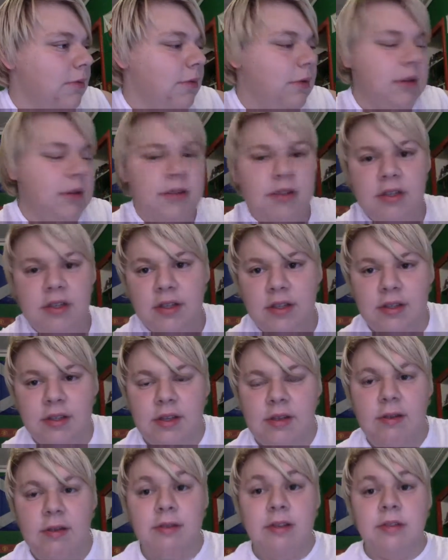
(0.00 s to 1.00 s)
Because it does
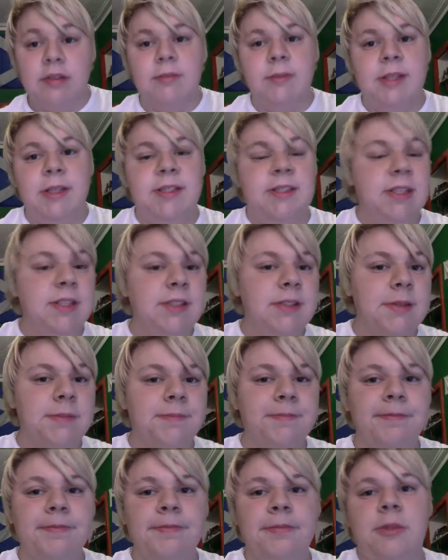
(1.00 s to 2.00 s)
it does it by scenes,
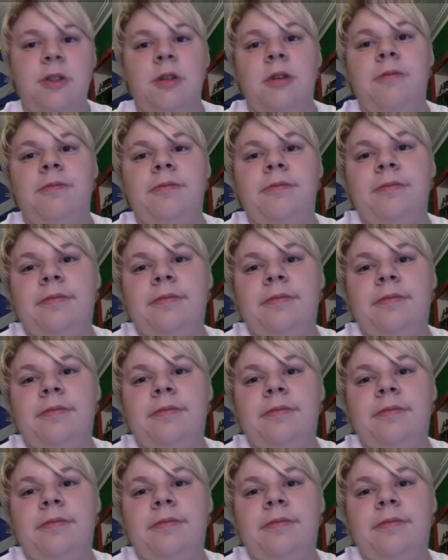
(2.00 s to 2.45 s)
so